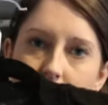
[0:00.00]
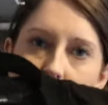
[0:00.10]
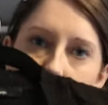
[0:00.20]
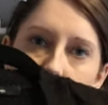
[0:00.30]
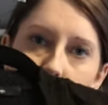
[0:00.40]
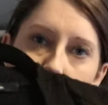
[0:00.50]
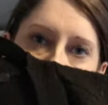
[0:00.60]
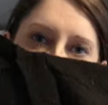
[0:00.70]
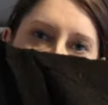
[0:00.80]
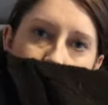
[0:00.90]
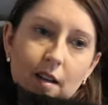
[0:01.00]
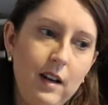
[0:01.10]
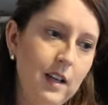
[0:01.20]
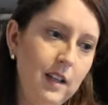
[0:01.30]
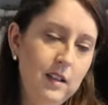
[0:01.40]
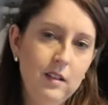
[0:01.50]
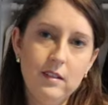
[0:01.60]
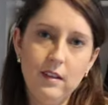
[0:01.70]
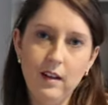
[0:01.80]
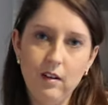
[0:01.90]
cardigan, but I don't know that I
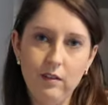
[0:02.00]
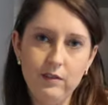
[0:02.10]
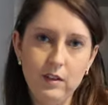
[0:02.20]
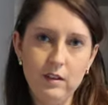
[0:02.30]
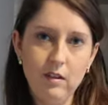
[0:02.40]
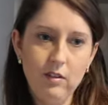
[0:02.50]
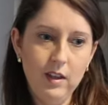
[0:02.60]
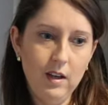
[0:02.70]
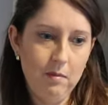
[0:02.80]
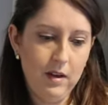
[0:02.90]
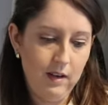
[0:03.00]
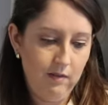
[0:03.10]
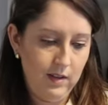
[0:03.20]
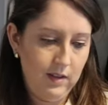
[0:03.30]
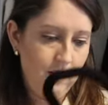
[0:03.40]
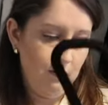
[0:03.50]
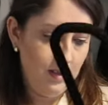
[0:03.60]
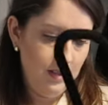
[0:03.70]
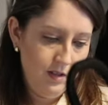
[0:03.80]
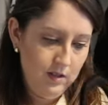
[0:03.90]
use it that often, so I think I might get rid of that
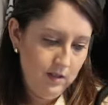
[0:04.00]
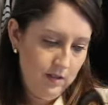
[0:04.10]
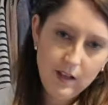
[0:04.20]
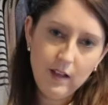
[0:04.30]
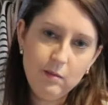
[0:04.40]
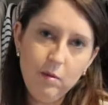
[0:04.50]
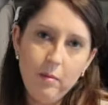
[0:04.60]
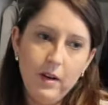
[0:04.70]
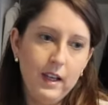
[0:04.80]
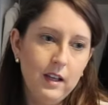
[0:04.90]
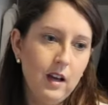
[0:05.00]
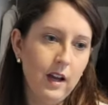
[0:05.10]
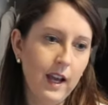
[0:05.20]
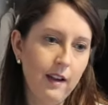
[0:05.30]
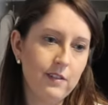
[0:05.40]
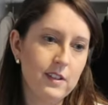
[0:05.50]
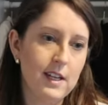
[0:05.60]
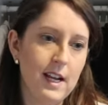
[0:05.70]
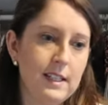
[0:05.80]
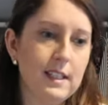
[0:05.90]
one. It's probably okay for
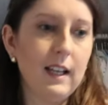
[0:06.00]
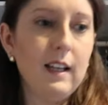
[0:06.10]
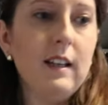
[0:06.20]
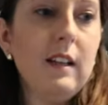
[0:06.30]
donating.